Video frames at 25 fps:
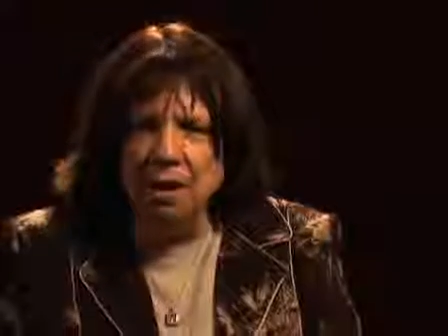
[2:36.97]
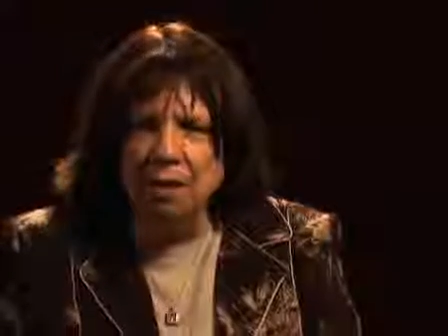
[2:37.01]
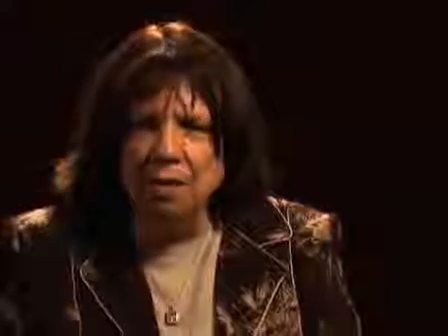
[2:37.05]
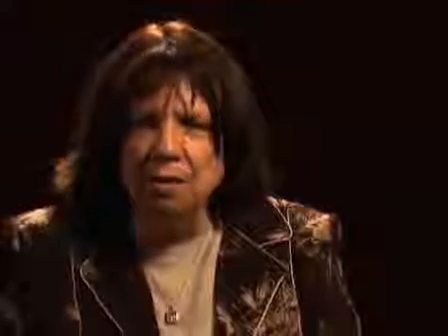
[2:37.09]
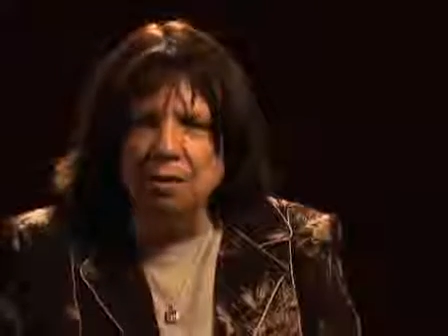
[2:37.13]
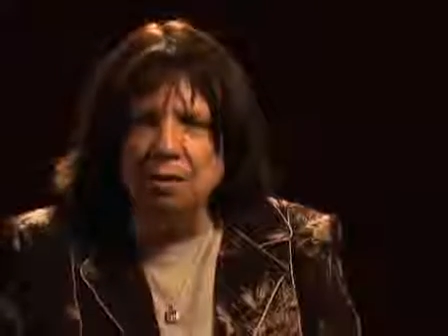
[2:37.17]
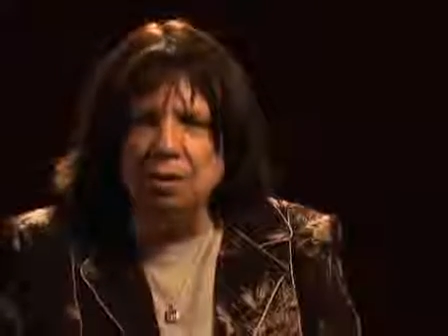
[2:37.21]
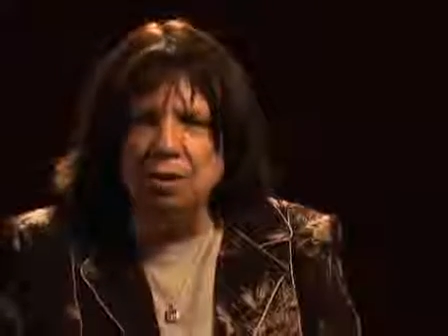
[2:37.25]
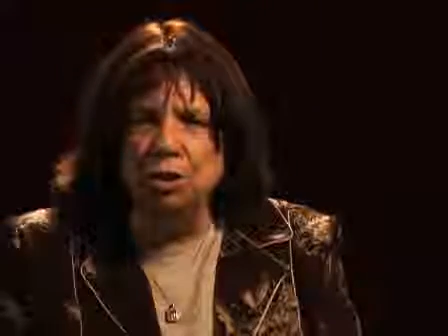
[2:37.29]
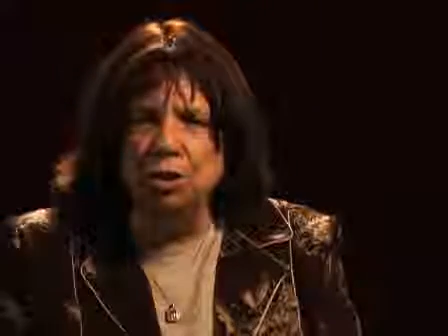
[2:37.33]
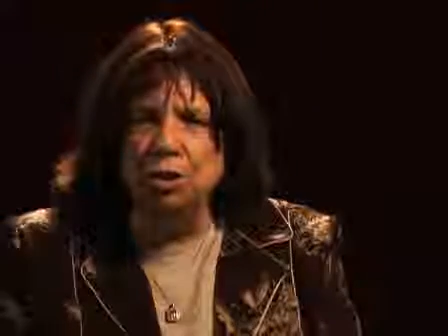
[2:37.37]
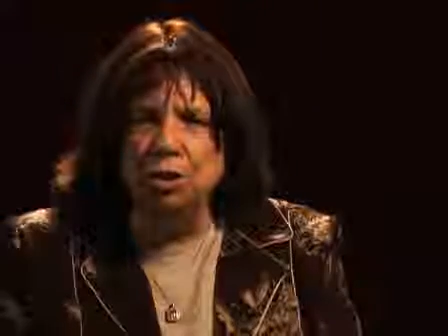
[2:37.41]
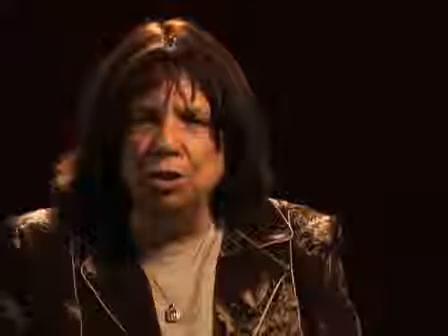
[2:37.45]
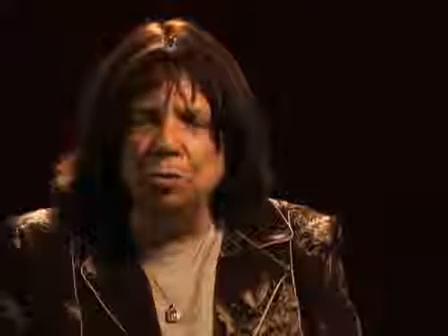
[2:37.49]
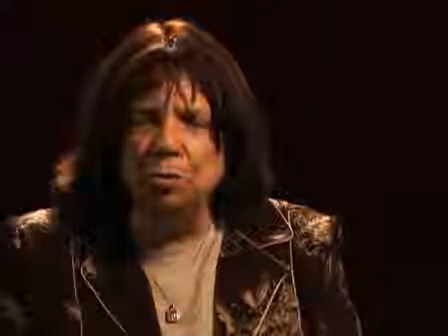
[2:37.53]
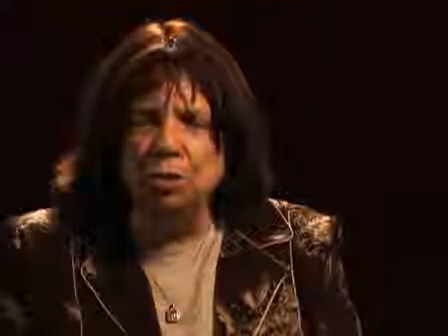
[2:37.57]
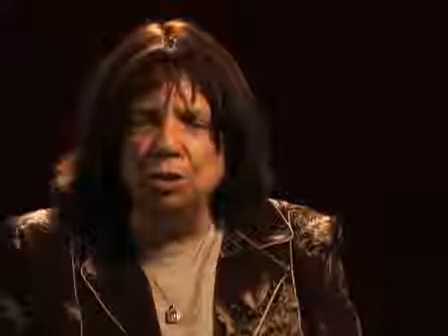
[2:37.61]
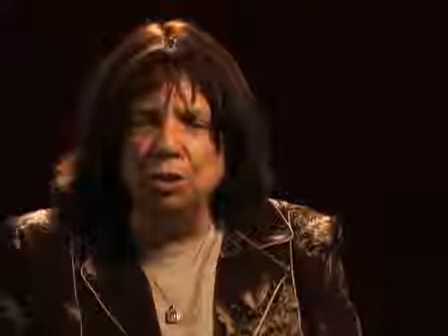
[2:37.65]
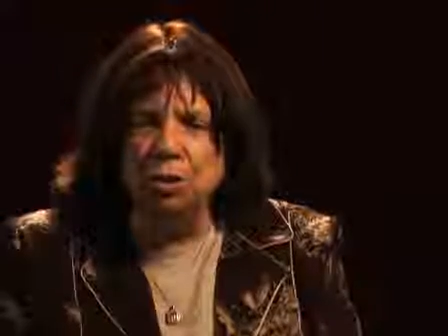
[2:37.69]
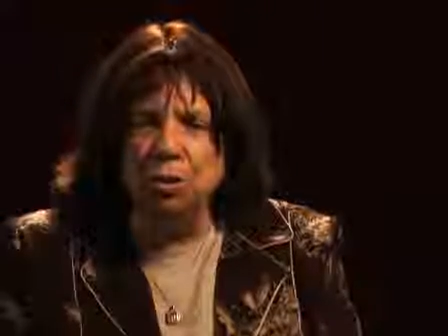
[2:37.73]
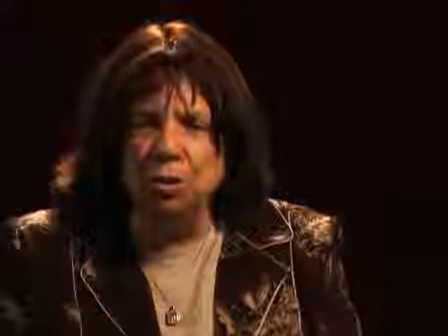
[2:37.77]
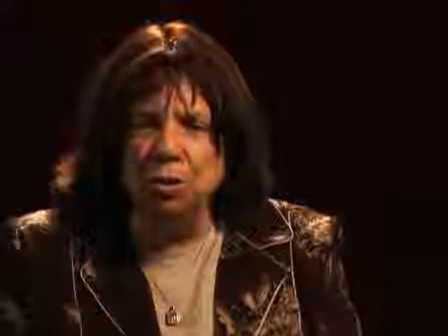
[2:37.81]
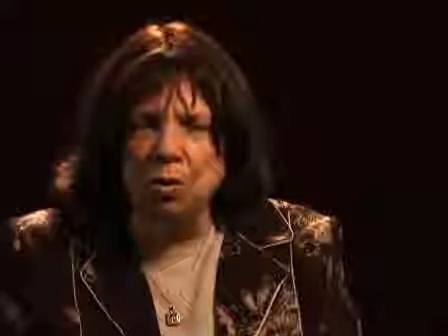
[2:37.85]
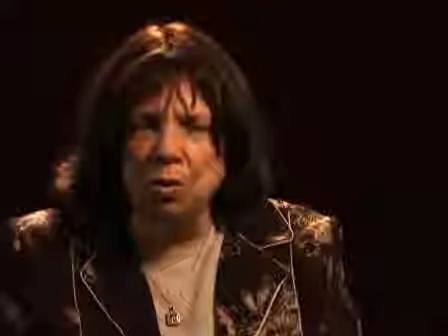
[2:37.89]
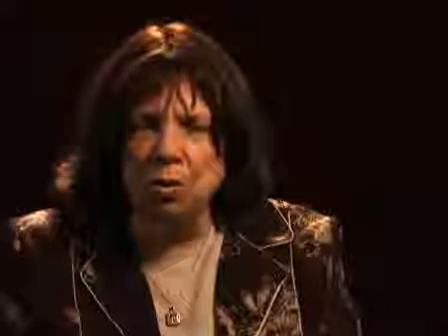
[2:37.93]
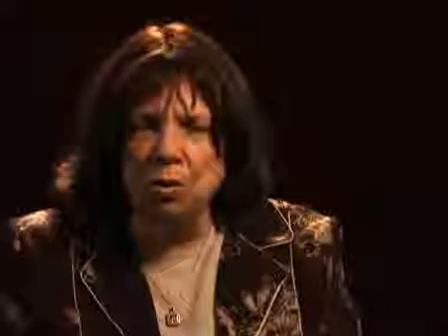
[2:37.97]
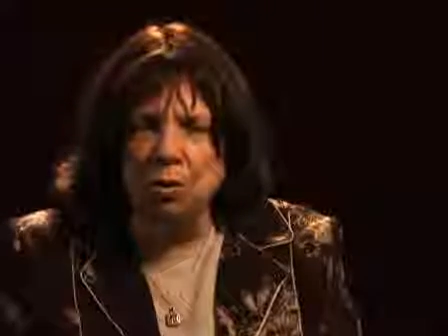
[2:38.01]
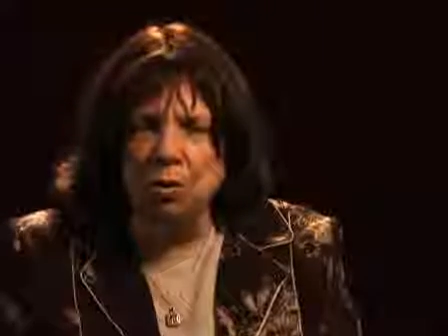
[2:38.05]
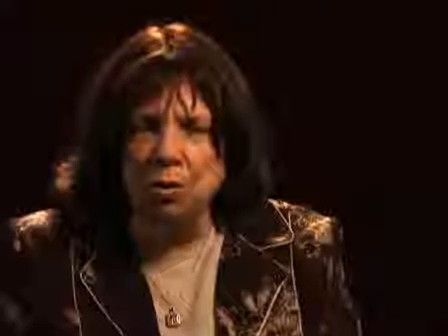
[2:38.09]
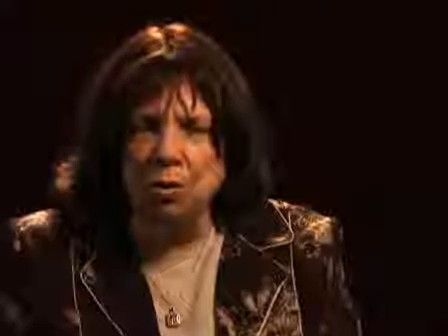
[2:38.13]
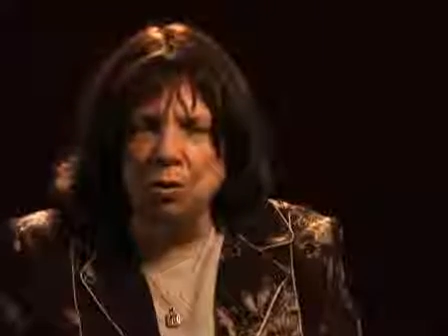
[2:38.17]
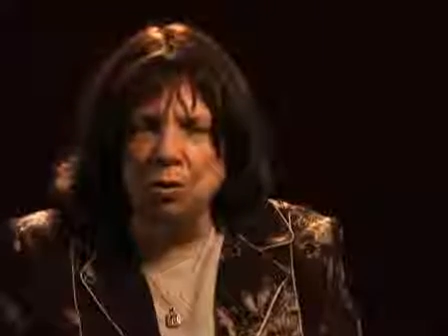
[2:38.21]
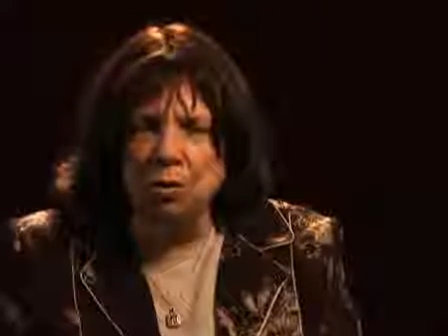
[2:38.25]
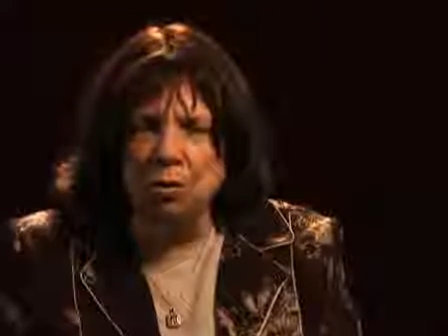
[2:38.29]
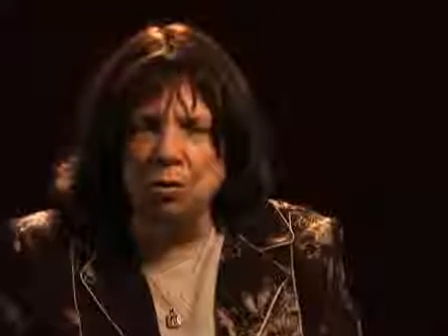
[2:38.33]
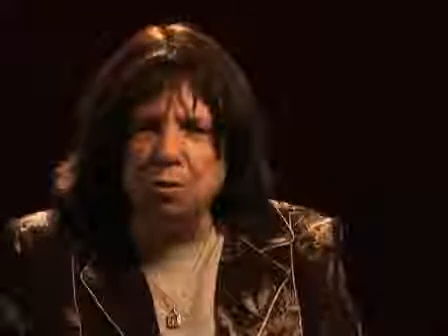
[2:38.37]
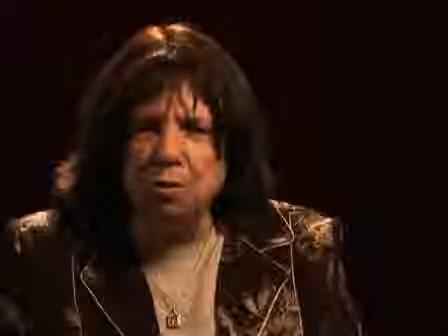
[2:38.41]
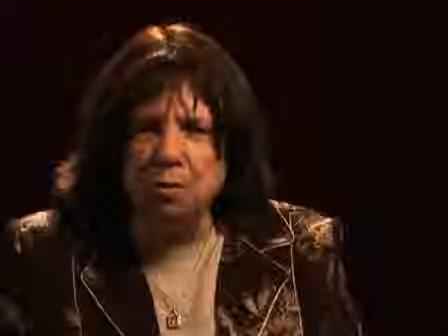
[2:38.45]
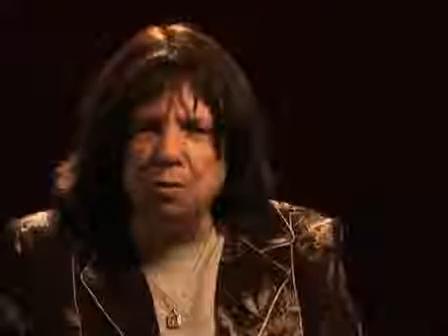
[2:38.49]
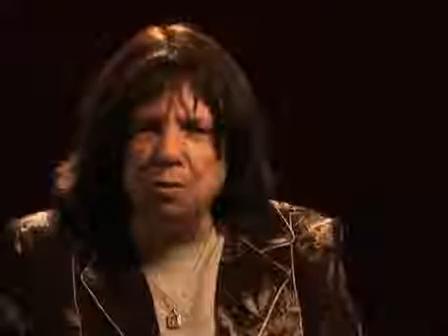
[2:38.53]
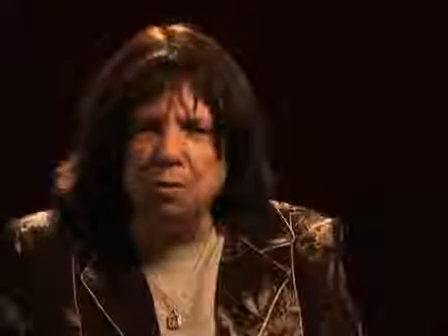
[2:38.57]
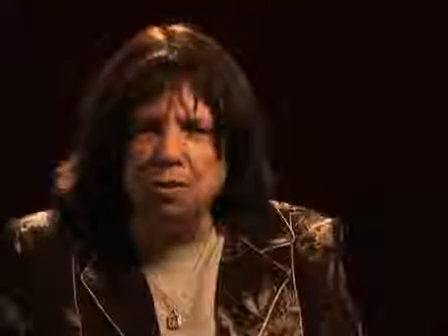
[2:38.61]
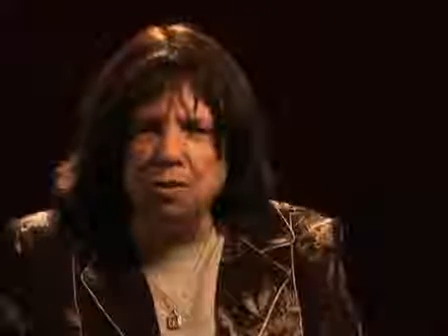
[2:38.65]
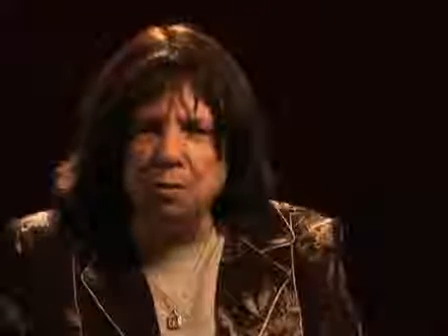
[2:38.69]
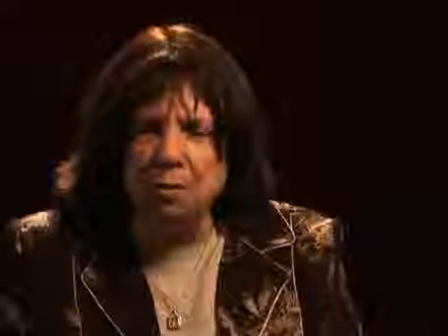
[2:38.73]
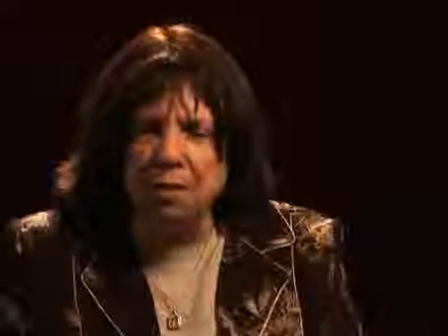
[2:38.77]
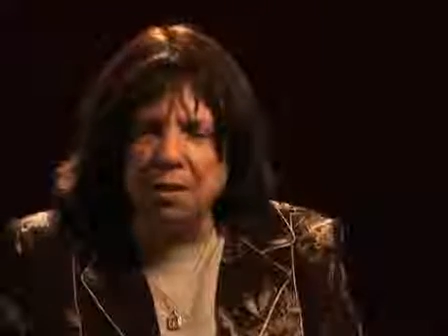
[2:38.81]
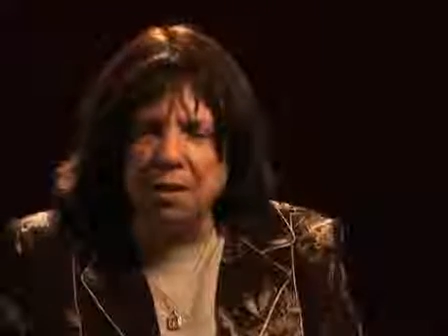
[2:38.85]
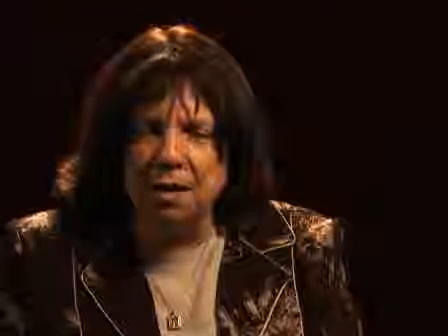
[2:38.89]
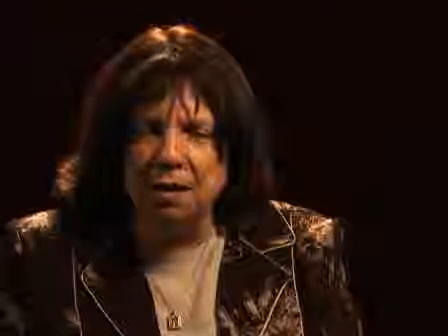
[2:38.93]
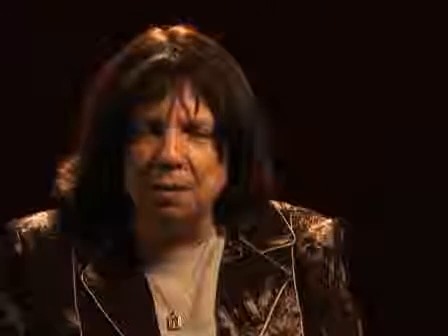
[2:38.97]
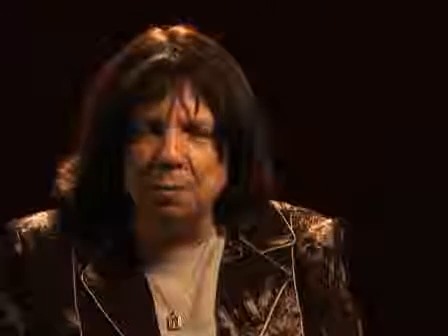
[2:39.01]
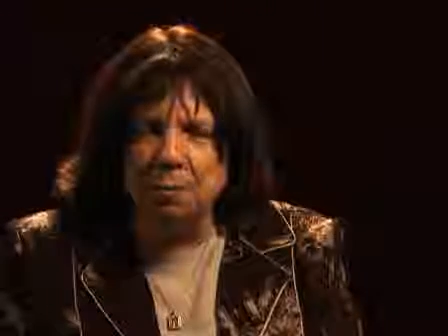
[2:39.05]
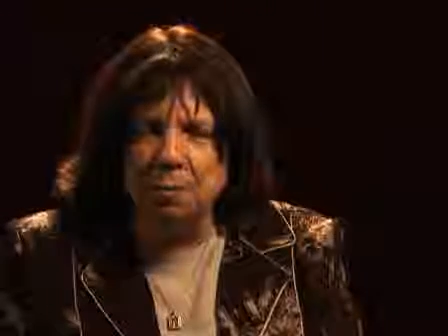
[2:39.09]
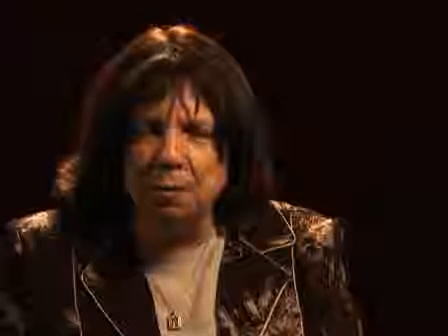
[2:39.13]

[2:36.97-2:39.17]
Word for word: There's a Jewish law called Chum Shabbat,